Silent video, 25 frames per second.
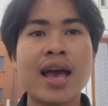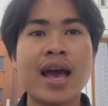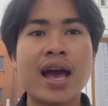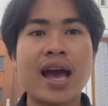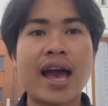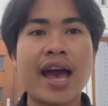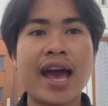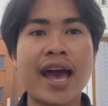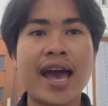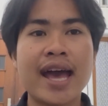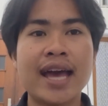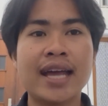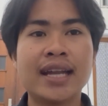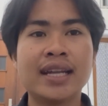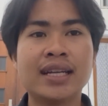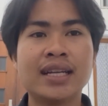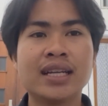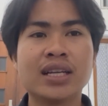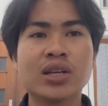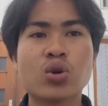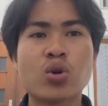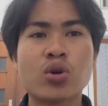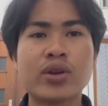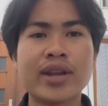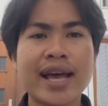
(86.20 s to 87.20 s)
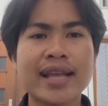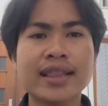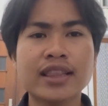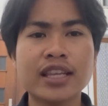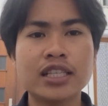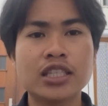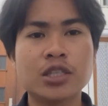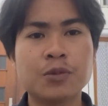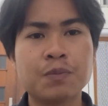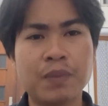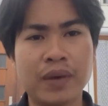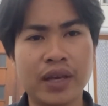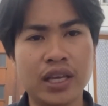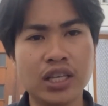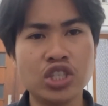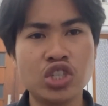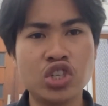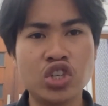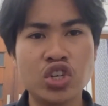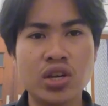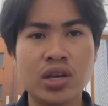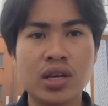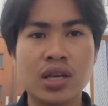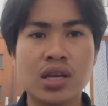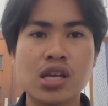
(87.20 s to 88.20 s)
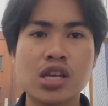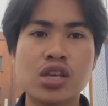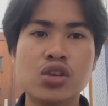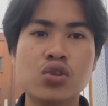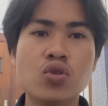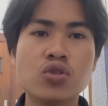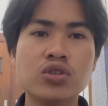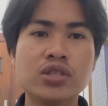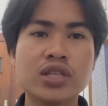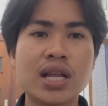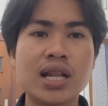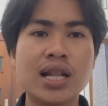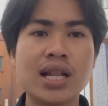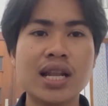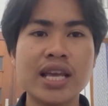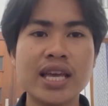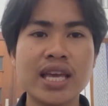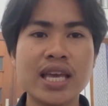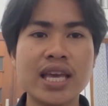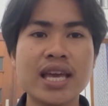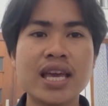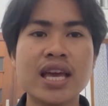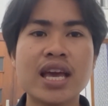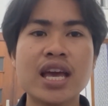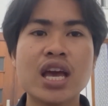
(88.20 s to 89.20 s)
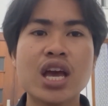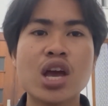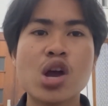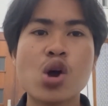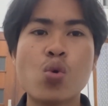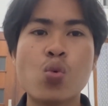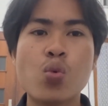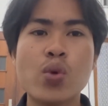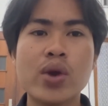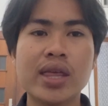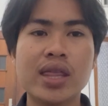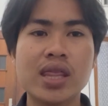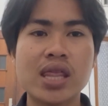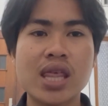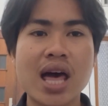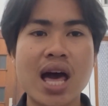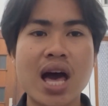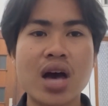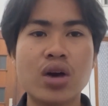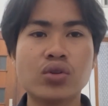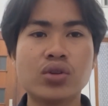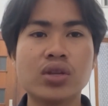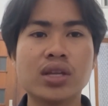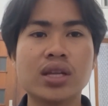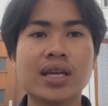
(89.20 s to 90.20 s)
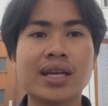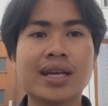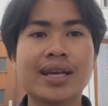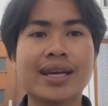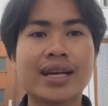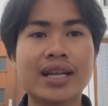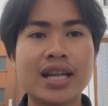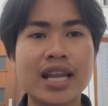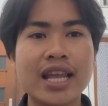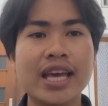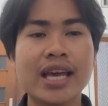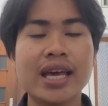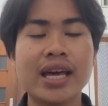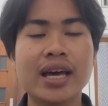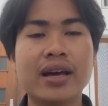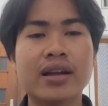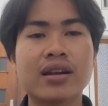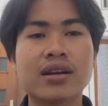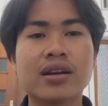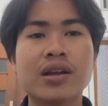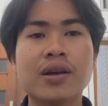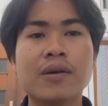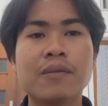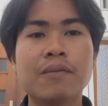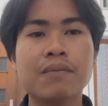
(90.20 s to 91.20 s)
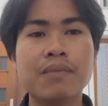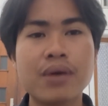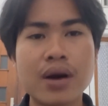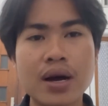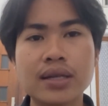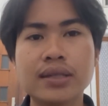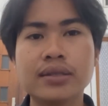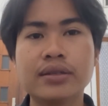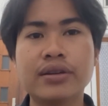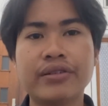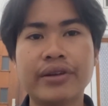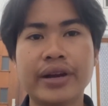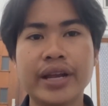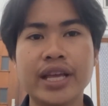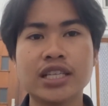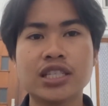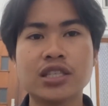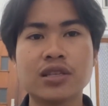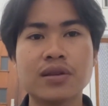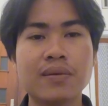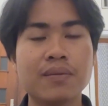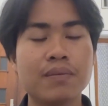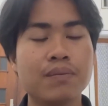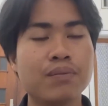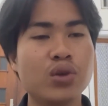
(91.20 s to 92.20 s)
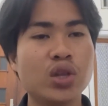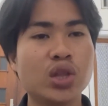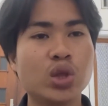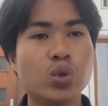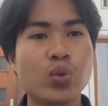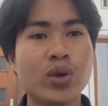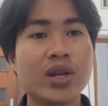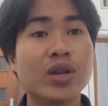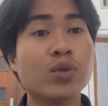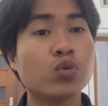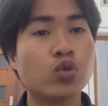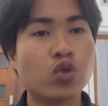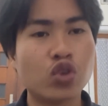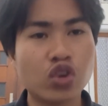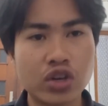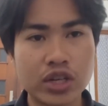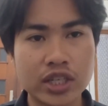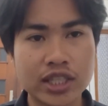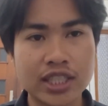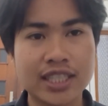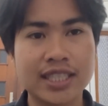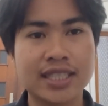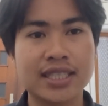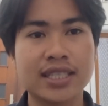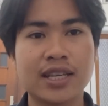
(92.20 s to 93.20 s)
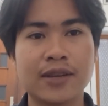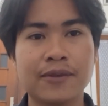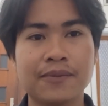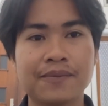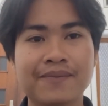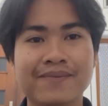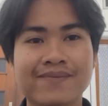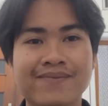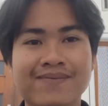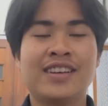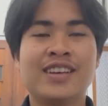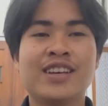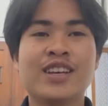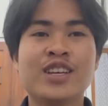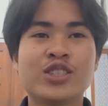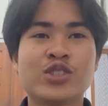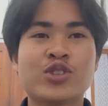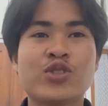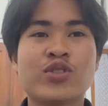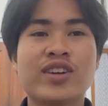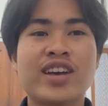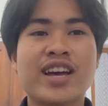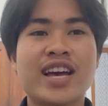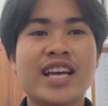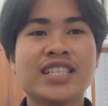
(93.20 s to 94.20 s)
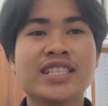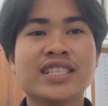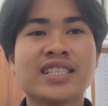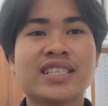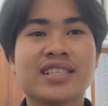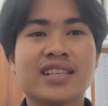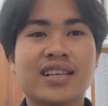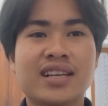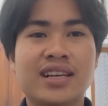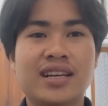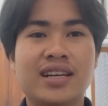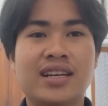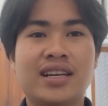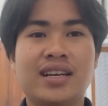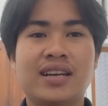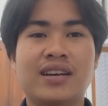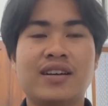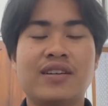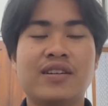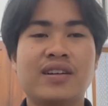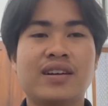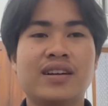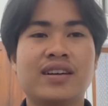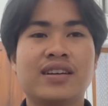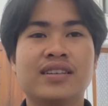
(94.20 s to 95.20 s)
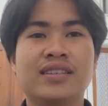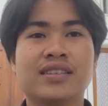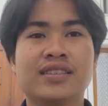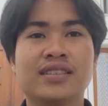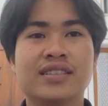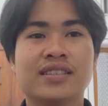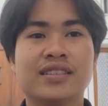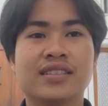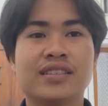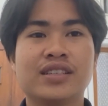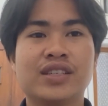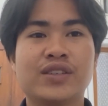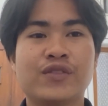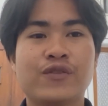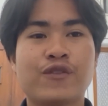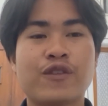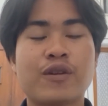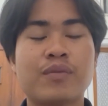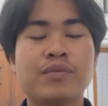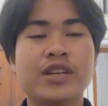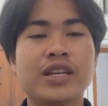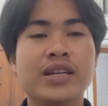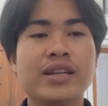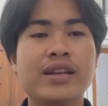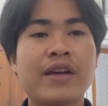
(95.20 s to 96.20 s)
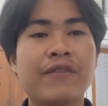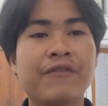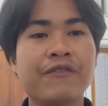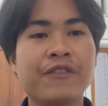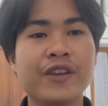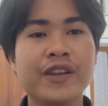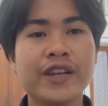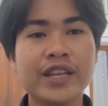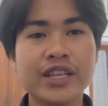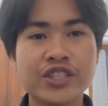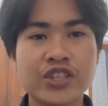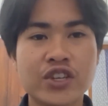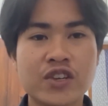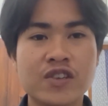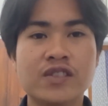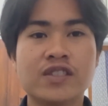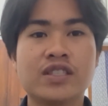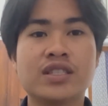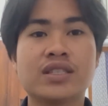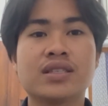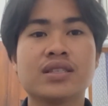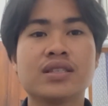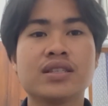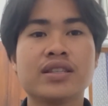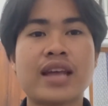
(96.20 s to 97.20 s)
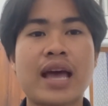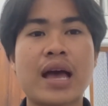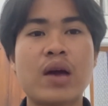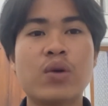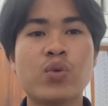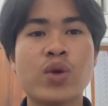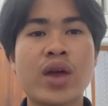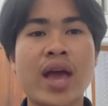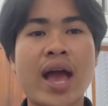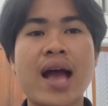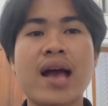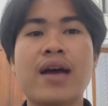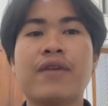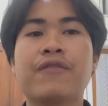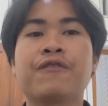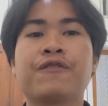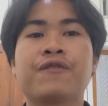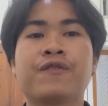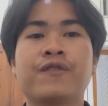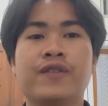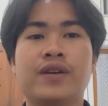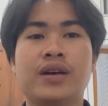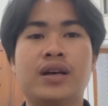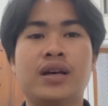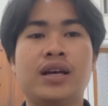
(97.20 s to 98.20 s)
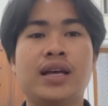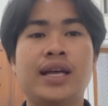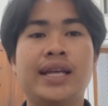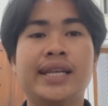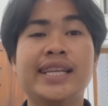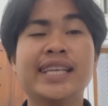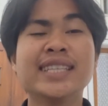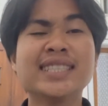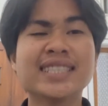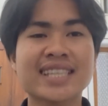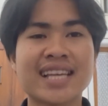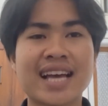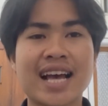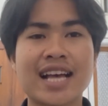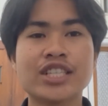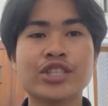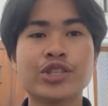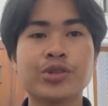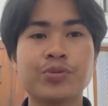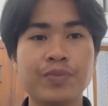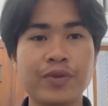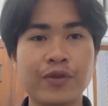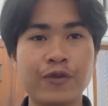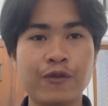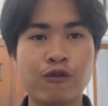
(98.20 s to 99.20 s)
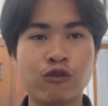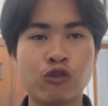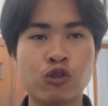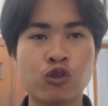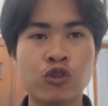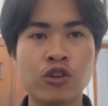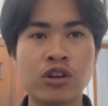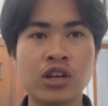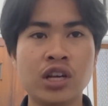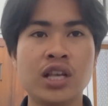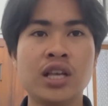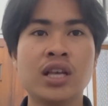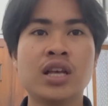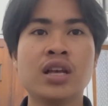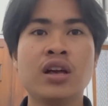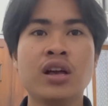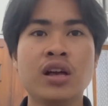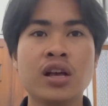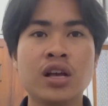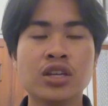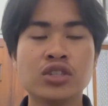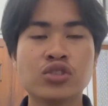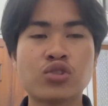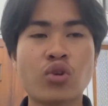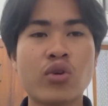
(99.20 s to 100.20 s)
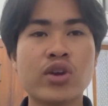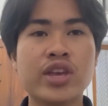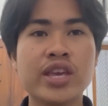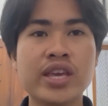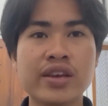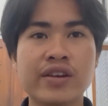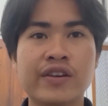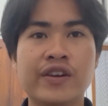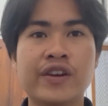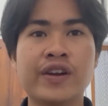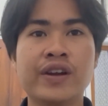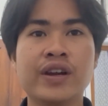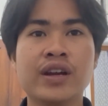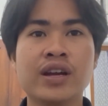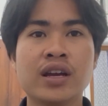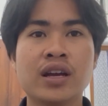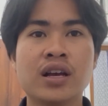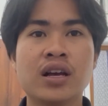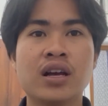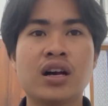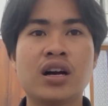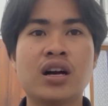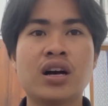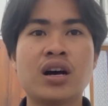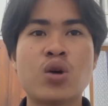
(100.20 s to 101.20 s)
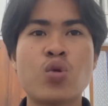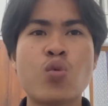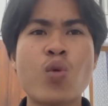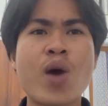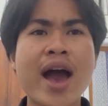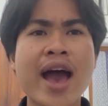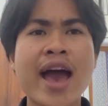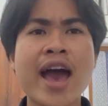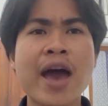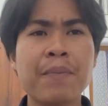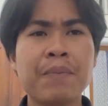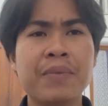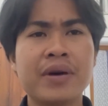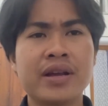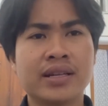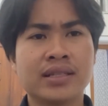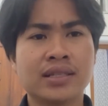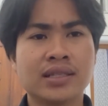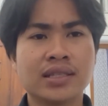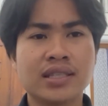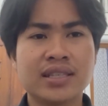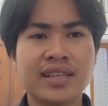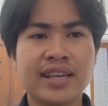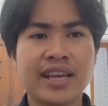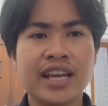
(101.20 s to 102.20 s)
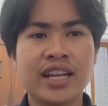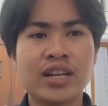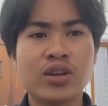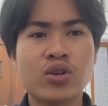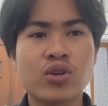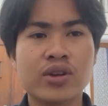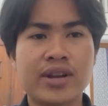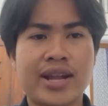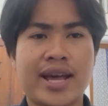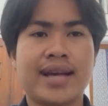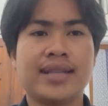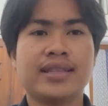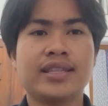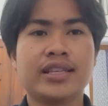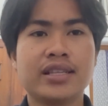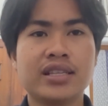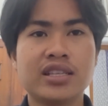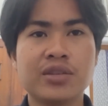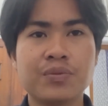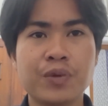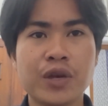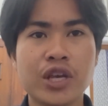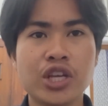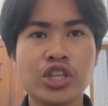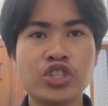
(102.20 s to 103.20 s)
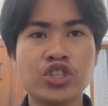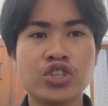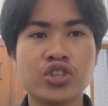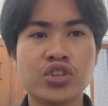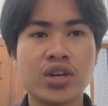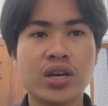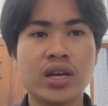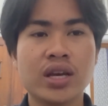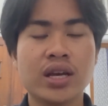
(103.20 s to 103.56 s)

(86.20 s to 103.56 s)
And connected speech usually without clear boundaries between words. So guys, from the definitions that we have discussed before, so here what happens in connected speech?